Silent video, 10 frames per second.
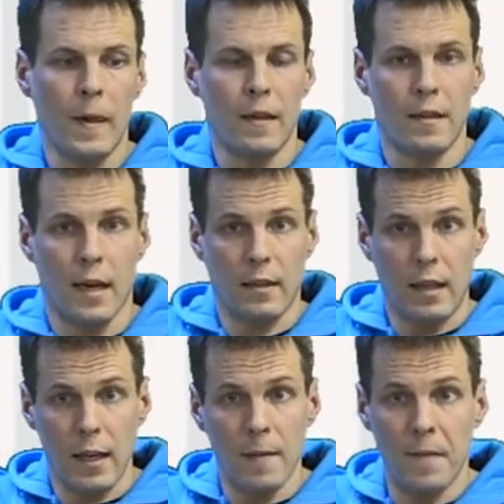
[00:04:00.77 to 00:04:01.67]
that
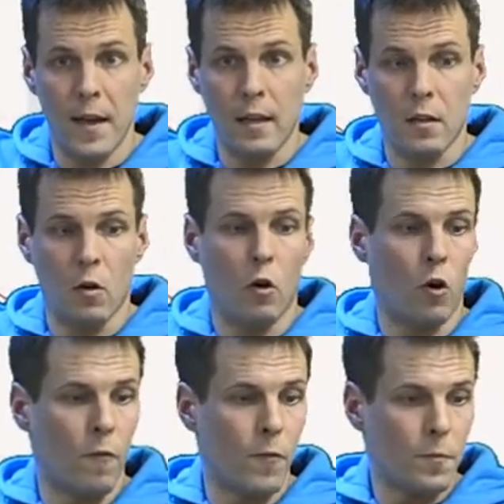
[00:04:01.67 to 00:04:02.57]
the effect
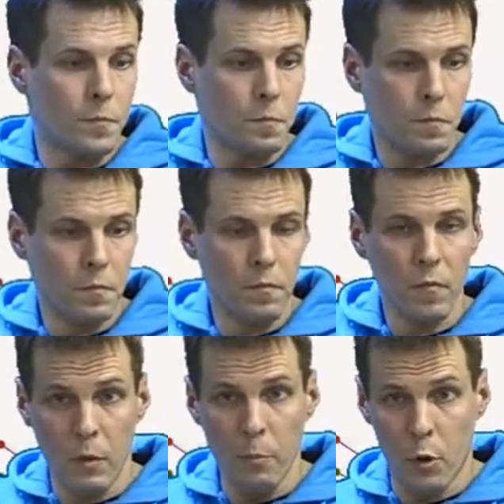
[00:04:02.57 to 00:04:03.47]
of
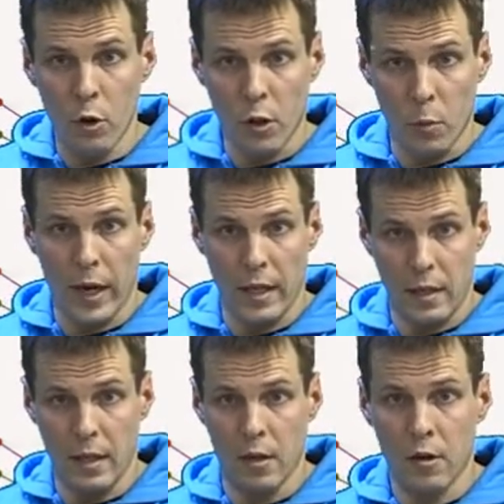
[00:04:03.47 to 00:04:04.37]
birth weight
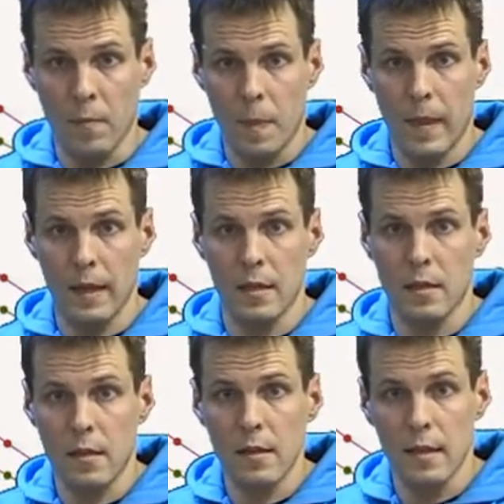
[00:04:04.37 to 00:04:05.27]
here
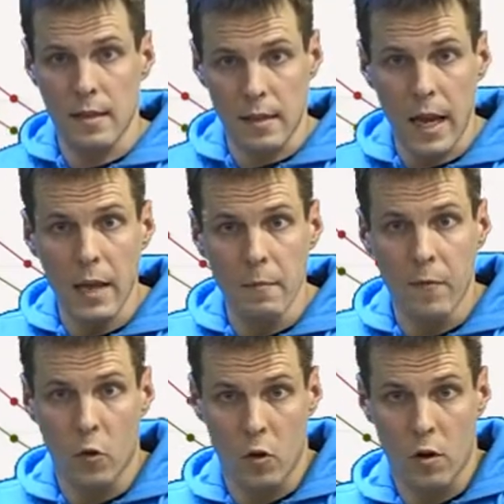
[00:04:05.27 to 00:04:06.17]
is the same
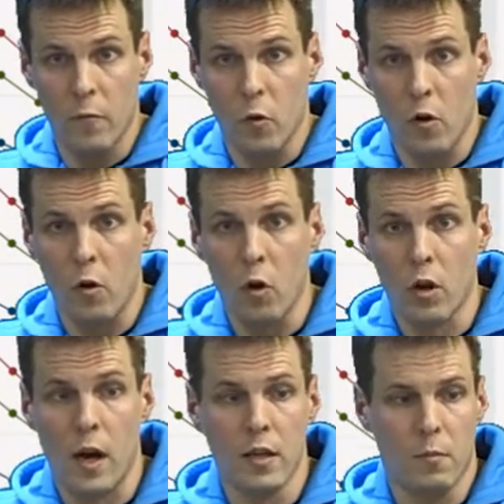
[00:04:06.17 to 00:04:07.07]
for all
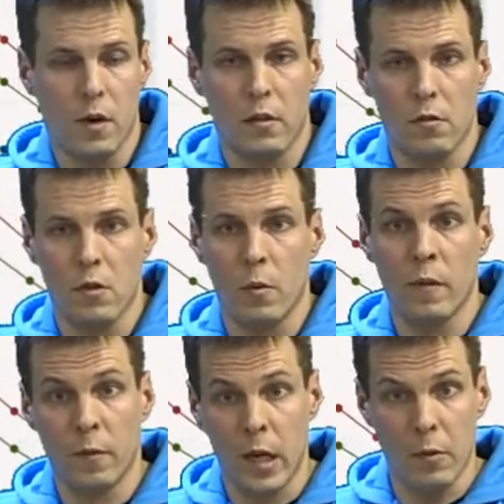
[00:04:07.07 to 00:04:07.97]
kinds of mothers. So we have
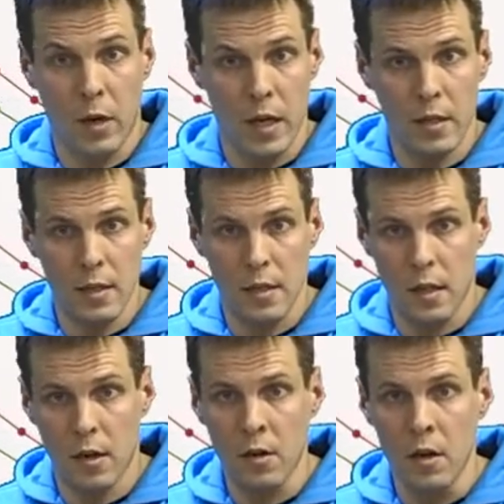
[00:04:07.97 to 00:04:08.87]
three races
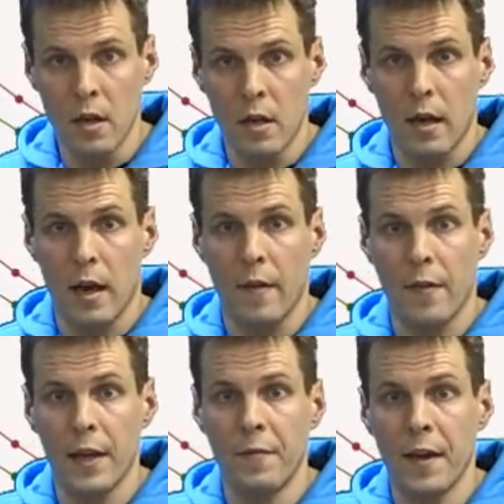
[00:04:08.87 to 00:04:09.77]
here, and the
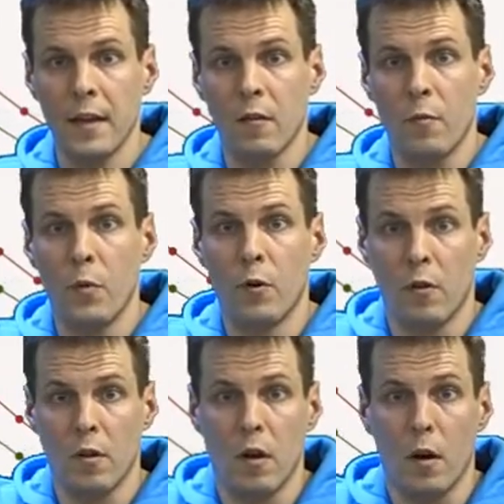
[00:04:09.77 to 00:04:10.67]
effect of
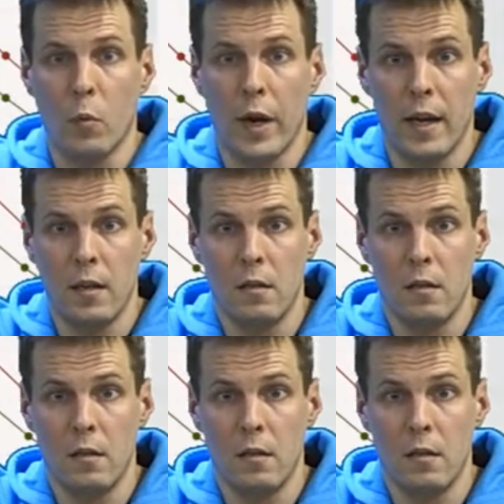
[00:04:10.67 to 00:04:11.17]
weight